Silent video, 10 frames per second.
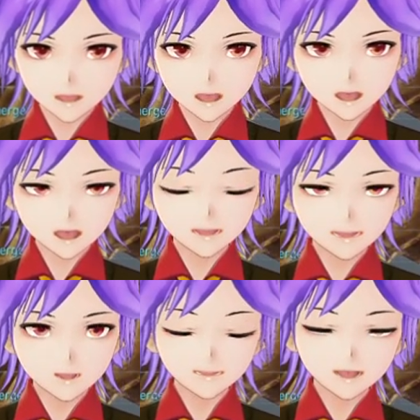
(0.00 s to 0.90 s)
is a
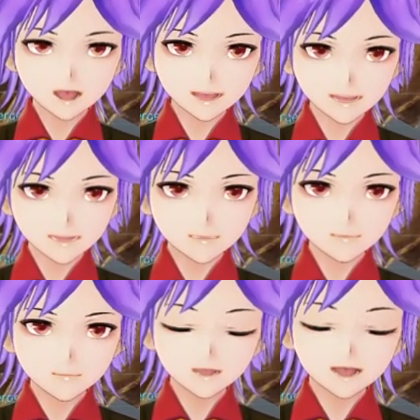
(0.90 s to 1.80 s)
squishy pet, but